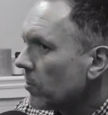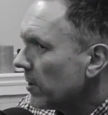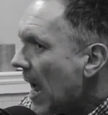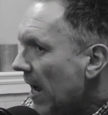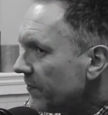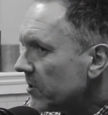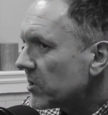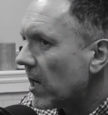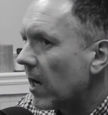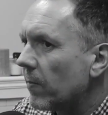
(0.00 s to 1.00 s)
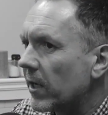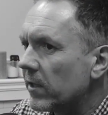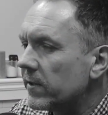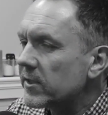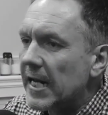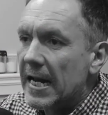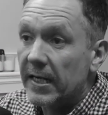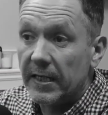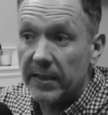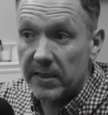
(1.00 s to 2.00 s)
We have to start by
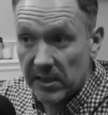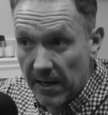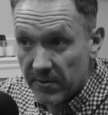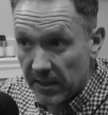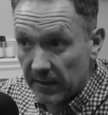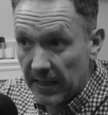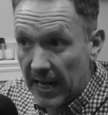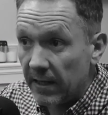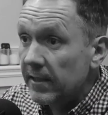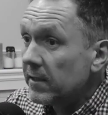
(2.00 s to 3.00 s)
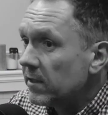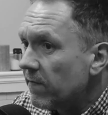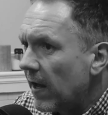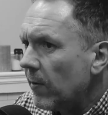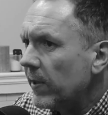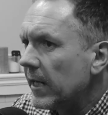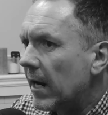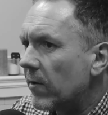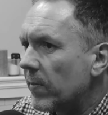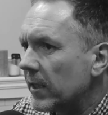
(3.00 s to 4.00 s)
understanding and accepting that developing
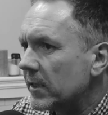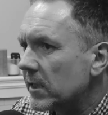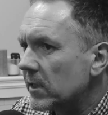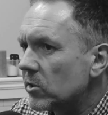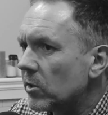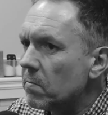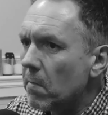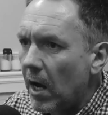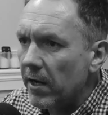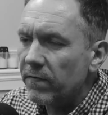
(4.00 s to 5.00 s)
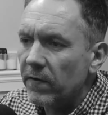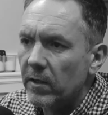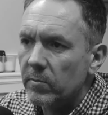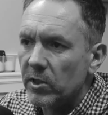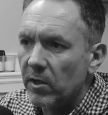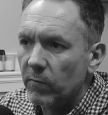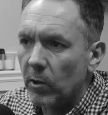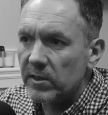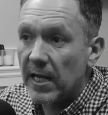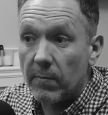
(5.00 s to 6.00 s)
our ability to mindfully observe
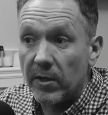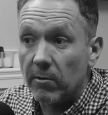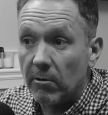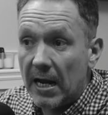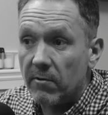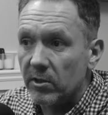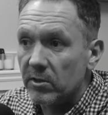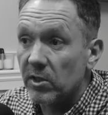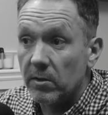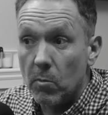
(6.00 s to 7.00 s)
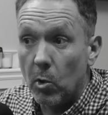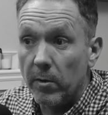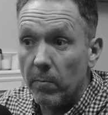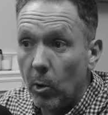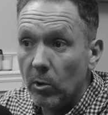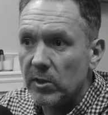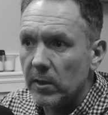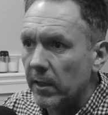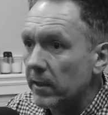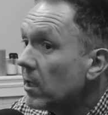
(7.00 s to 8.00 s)
what's happening around us, and more
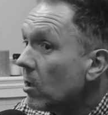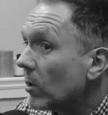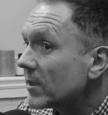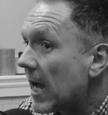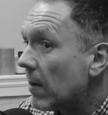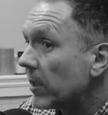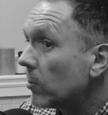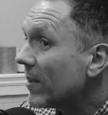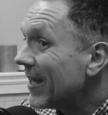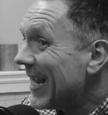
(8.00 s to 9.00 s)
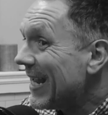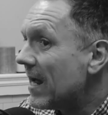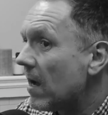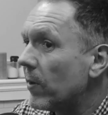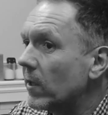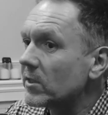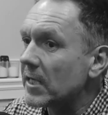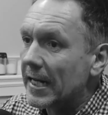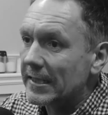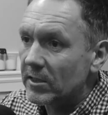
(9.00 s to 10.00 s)
importantly, what's happening within our
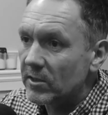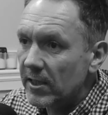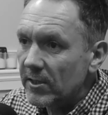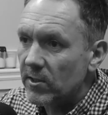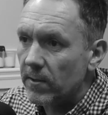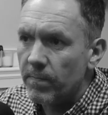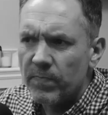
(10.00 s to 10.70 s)
personality system,